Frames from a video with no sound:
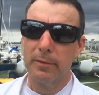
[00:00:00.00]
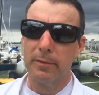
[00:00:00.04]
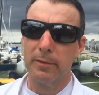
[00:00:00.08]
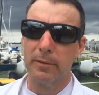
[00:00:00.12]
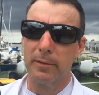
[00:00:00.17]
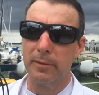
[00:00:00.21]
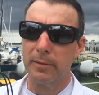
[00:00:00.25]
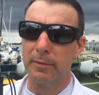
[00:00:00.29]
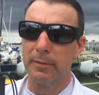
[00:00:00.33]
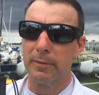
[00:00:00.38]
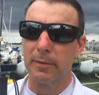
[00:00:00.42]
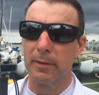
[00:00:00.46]

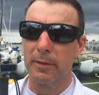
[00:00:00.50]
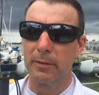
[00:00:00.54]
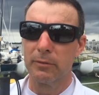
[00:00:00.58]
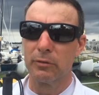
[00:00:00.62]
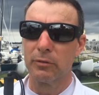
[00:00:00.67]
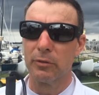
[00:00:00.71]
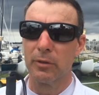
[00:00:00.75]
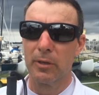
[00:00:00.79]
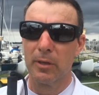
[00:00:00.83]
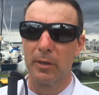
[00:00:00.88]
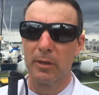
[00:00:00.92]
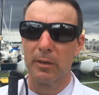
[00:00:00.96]

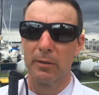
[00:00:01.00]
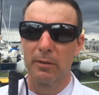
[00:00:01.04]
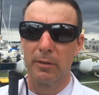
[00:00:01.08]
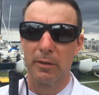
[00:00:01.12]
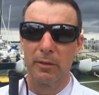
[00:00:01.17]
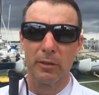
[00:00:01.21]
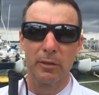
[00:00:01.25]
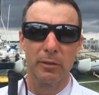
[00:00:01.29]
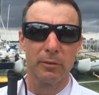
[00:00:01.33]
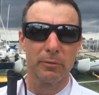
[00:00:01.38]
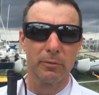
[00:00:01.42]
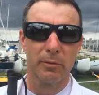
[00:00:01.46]

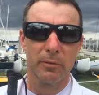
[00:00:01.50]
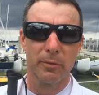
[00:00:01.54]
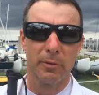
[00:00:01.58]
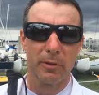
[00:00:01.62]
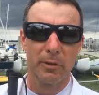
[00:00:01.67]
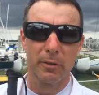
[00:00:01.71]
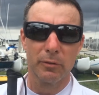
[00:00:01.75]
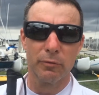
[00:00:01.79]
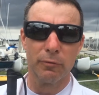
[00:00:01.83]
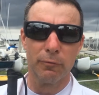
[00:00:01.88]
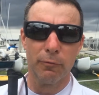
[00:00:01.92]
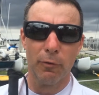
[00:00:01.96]
And
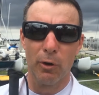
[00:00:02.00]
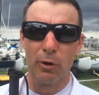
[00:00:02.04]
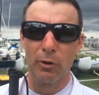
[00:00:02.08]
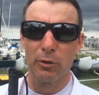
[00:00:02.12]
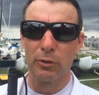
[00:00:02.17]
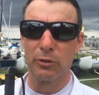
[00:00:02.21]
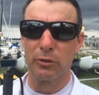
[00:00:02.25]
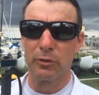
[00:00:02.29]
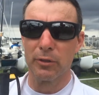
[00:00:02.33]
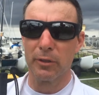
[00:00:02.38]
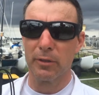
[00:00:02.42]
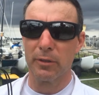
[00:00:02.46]
as far
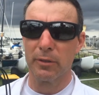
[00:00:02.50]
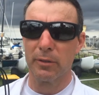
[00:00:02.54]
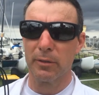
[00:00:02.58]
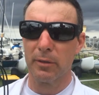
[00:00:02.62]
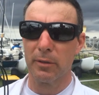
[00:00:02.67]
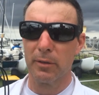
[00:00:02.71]
as the